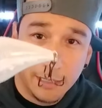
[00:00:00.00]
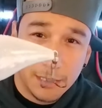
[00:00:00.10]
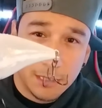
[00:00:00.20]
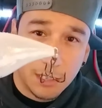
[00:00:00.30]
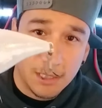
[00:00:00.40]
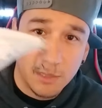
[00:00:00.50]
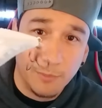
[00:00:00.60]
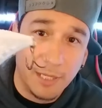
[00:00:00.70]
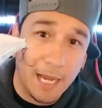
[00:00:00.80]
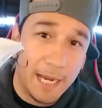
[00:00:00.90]
This is the custom
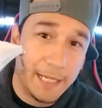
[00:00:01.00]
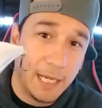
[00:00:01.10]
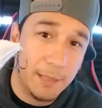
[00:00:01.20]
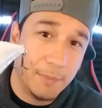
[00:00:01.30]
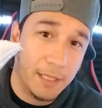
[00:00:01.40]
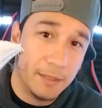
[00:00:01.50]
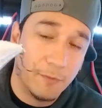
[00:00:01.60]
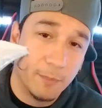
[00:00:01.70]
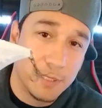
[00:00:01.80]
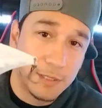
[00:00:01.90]
one I got made
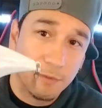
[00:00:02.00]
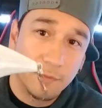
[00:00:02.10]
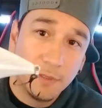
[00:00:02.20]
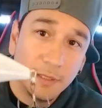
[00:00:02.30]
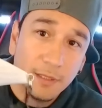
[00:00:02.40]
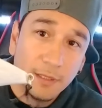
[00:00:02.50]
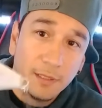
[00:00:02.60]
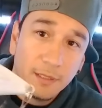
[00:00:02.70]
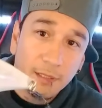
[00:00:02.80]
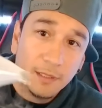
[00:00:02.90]
for myself.
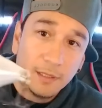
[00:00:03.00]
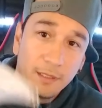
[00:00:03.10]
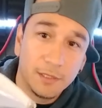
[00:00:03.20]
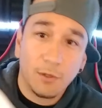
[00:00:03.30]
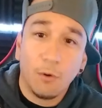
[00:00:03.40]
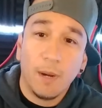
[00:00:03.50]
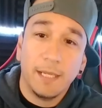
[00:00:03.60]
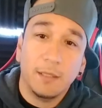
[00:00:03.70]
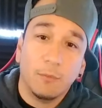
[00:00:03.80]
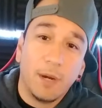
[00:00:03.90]
It's all
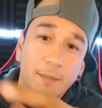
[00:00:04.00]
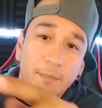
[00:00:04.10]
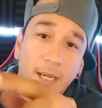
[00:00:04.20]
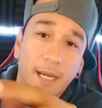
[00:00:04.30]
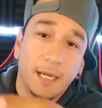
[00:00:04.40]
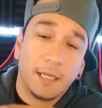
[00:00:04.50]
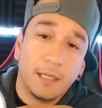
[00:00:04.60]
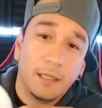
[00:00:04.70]
white, the white back.